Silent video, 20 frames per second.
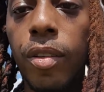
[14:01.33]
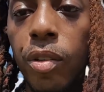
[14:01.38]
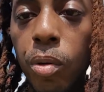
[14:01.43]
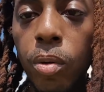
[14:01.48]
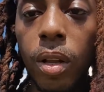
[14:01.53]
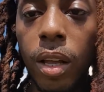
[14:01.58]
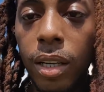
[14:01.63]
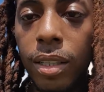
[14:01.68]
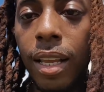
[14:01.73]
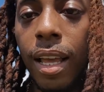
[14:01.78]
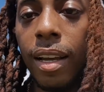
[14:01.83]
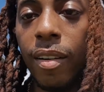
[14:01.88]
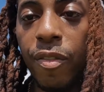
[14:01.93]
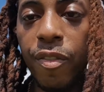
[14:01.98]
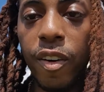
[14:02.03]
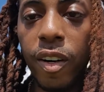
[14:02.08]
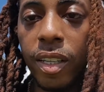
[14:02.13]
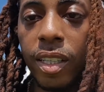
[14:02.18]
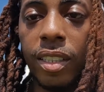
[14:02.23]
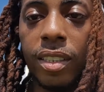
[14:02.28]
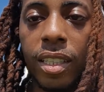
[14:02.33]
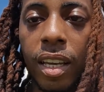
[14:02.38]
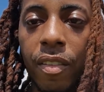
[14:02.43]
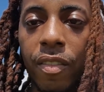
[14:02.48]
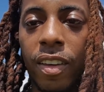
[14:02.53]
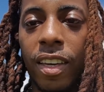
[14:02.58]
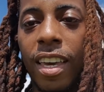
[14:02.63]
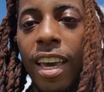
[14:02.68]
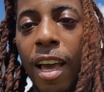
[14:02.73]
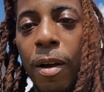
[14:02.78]
You look like fucking
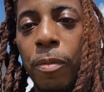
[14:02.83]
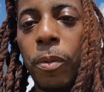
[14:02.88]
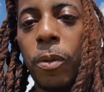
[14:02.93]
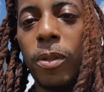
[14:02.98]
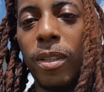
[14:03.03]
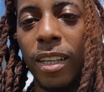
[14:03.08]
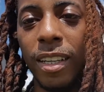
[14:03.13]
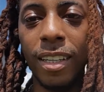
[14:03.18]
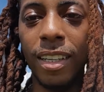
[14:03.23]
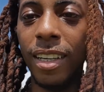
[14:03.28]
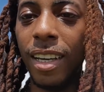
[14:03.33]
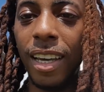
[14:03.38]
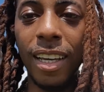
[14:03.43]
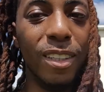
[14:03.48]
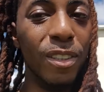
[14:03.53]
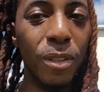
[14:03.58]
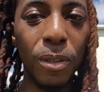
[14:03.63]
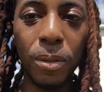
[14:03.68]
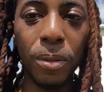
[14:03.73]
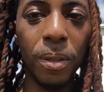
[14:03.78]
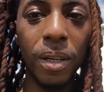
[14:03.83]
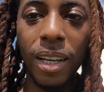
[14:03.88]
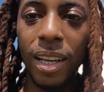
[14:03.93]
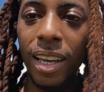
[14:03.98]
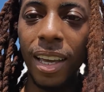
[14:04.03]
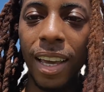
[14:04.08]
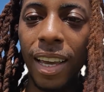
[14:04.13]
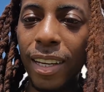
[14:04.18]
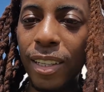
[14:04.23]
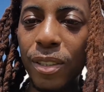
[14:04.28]
Tevin Campbell, nigga. Ain't no,
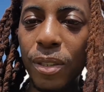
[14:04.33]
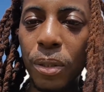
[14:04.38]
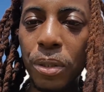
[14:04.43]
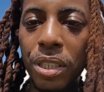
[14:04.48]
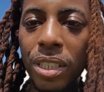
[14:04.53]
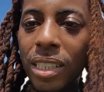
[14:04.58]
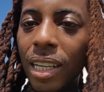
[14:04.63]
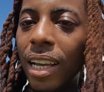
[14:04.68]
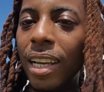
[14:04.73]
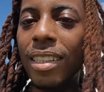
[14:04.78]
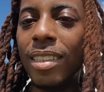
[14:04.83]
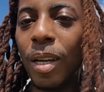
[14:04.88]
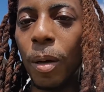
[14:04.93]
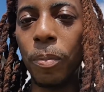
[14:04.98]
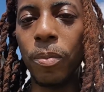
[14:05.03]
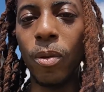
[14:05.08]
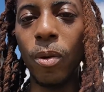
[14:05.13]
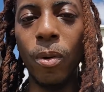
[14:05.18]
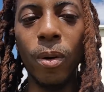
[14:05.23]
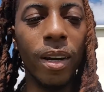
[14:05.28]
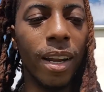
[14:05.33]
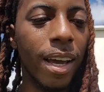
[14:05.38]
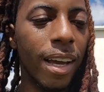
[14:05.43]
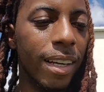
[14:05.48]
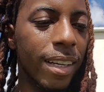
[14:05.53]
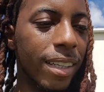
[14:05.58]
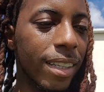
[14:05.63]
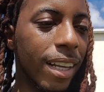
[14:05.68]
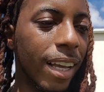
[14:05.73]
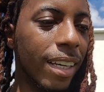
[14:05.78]
ain't no shades I'm throwing
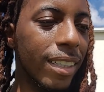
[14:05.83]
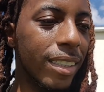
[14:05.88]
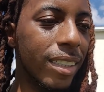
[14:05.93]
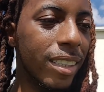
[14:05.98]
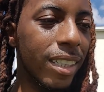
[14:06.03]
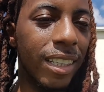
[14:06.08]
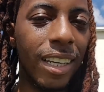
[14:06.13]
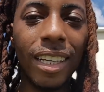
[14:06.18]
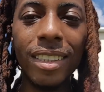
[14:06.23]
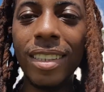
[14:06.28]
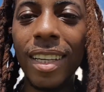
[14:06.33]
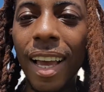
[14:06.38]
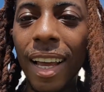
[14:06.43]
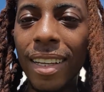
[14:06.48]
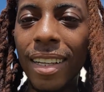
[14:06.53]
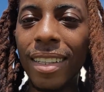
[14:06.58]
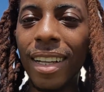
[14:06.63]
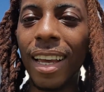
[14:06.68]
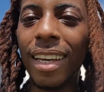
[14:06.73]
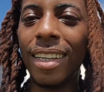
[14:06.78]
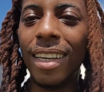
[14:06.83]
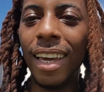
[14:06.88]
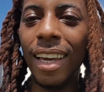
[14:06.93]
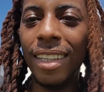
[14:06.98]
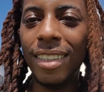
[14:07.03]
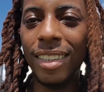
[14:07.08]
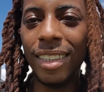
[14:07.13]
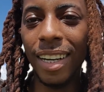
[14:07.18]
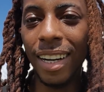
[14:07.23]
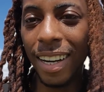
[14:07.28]
at here. Like shit, they say I look like
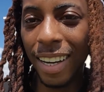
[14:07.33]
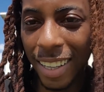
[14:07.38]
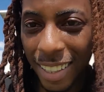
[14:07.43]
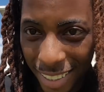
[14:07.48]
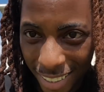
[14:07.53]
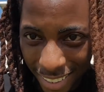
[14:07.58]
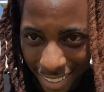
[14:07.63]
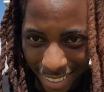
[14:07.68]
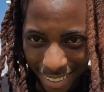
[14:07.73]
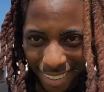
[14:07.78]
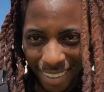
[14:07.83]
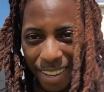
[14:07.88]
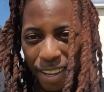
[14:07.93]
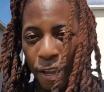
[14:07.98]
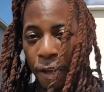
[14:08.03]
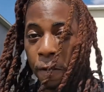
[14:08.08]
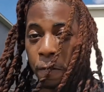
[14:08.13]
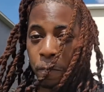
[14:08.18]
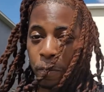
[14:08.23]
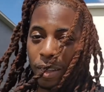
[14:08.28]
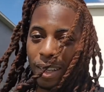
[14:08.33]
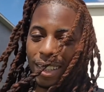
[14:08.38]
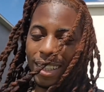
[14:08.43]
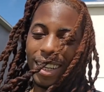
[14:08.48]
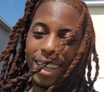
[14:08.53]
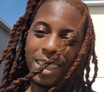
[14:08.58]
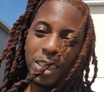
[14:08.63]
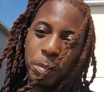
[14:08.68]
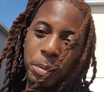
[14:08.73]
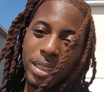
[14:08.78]
Kayshawn.
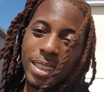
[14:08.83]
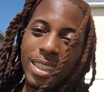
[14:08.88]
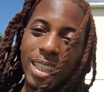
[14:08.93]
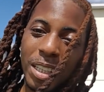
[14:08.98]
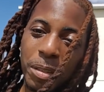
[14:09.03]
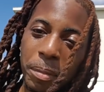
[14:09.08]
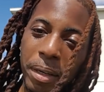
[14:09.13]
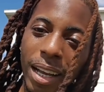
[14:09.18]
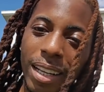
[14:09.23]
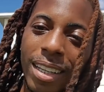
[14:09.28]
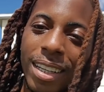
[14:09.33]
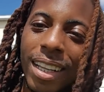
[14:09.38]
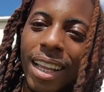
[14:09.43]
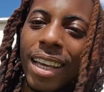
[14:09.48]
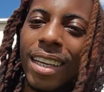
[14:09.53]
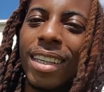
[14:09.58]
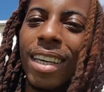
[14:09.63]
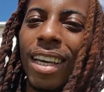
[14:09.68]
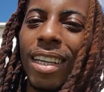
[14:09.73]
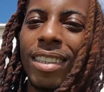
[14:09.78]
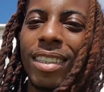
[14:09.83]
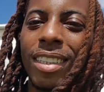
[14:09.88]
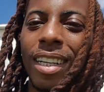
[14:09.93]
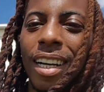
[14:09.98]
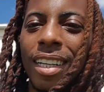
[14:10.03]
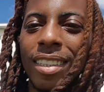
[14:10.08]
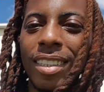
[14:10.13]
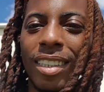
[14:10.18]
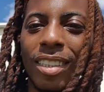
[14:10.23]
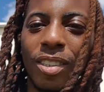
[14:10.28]
Niggas been telling me I look like
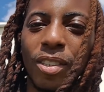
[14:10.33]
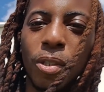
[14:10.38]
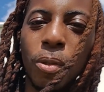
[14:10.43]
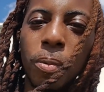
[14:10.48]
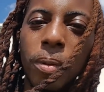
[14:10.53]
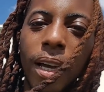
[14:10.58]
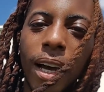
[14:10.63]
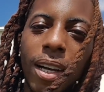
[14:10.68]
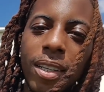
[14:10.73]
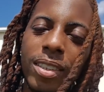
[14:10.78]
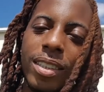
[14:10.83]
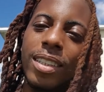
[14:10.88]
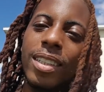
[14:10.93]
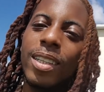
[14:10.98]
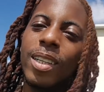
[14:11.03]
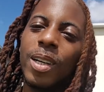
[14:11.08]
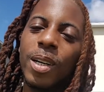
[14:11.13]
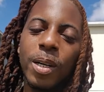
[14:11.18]
Kayshawn since 2013.